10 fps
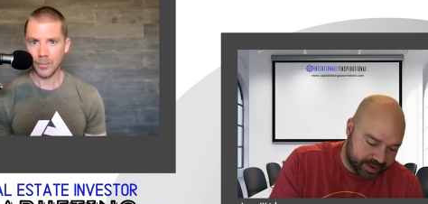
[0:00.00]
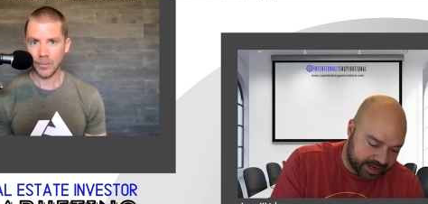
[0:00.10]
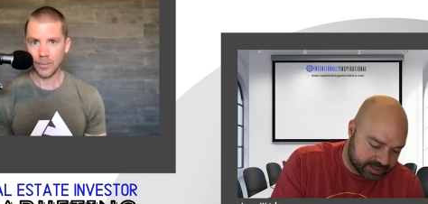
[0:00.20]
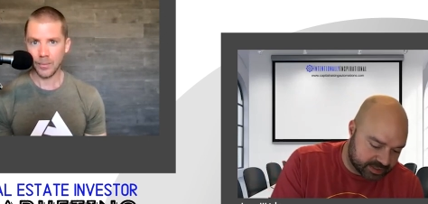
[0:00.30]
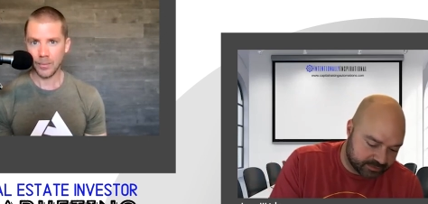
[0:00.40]

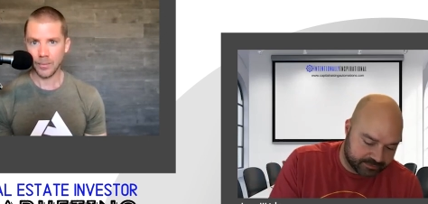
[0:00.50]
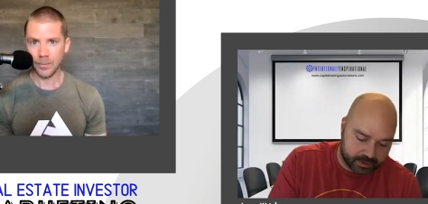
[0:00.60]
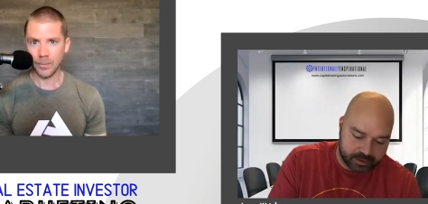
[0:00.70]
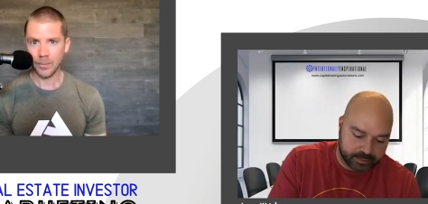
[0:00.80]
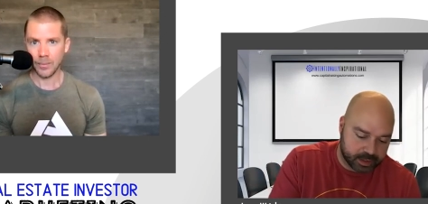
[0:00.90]
Speaker 1: basic
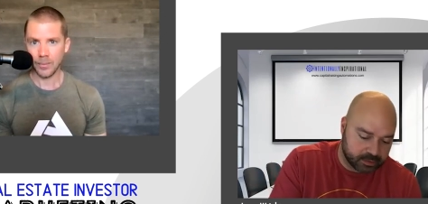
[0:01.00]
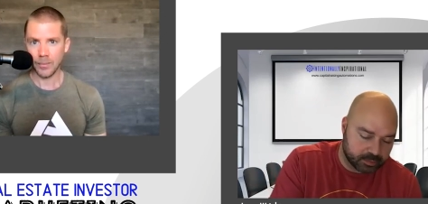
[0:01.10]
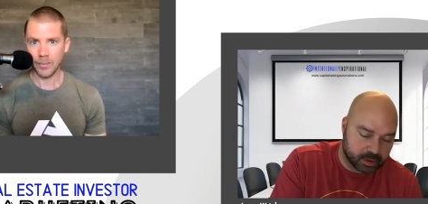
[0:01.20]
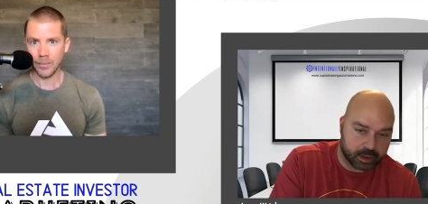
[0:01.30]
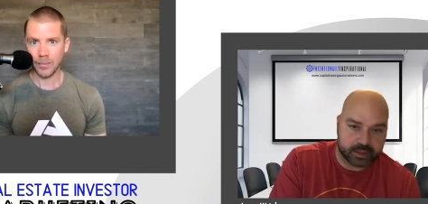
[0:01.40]
fundamental
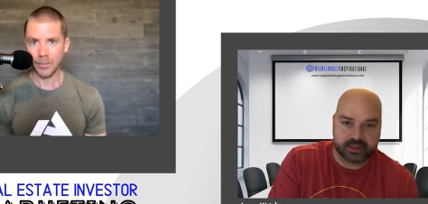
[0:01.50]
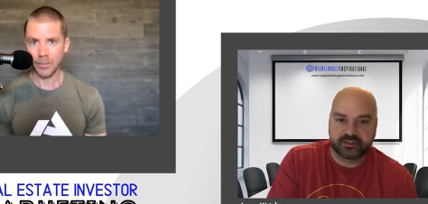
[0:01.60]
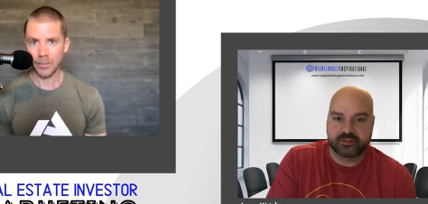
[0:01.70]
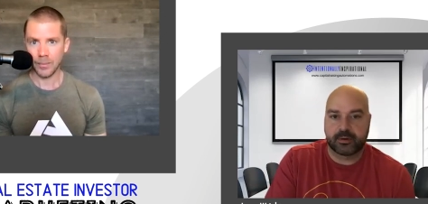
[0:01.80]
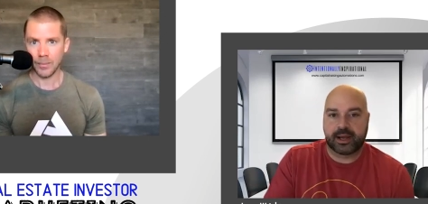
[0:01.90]
marketing
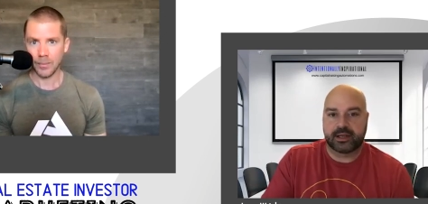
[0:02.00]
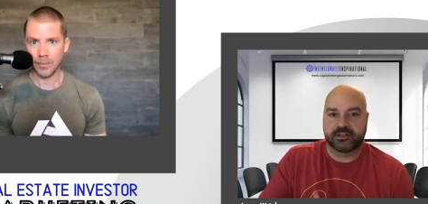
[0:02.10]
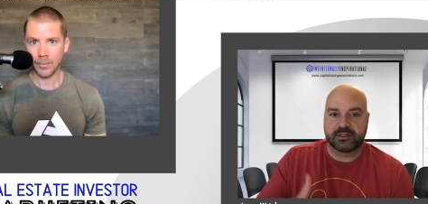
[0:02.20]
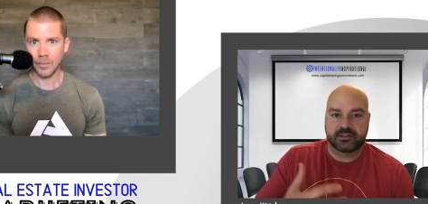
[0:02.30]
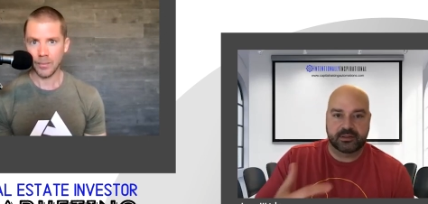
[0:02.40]

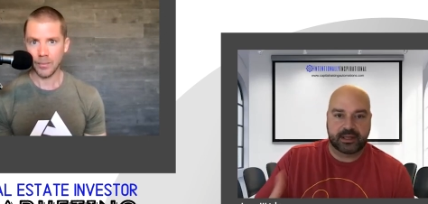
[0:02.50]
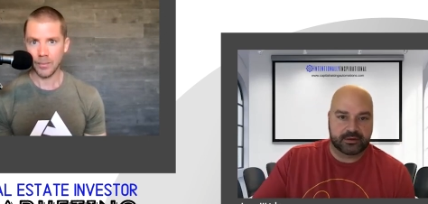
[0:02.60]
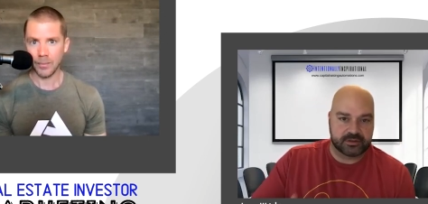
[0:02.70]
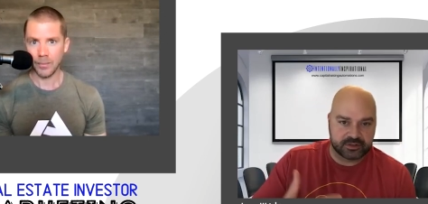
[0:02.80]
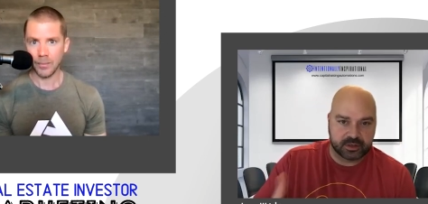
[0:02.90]
strategies
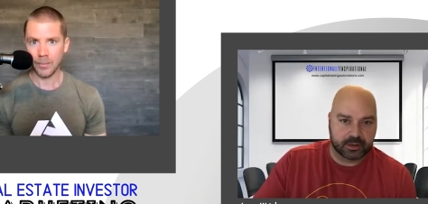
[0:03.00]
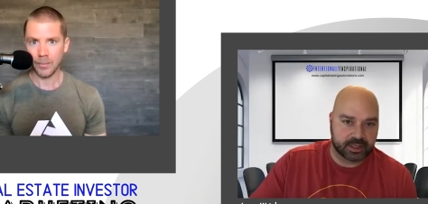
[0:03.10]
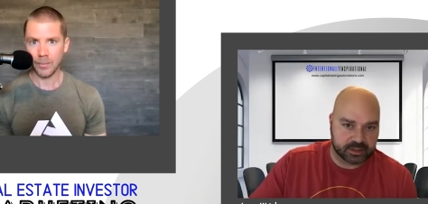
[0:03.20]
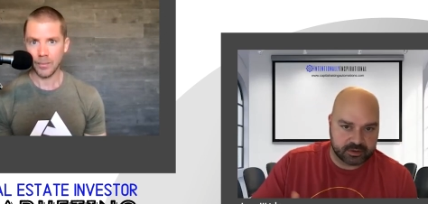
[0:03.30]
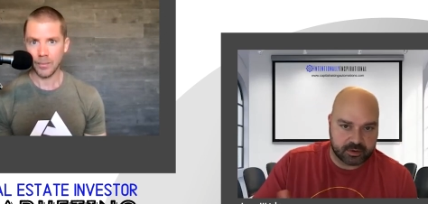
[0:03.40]
allowed you to start
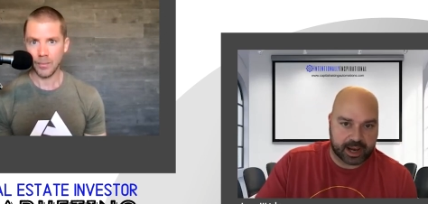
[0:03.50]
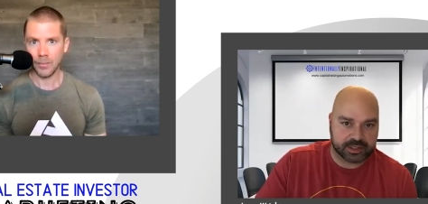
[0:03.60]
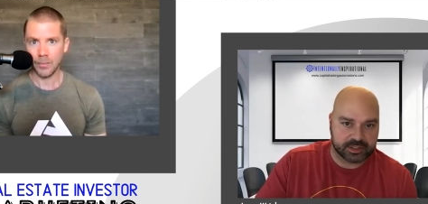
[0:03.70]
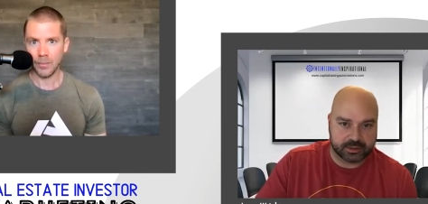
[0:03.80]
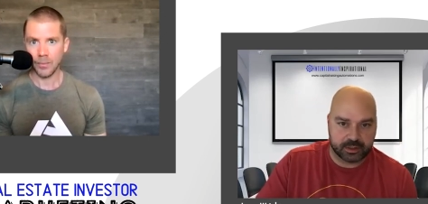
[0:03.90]
getting traction?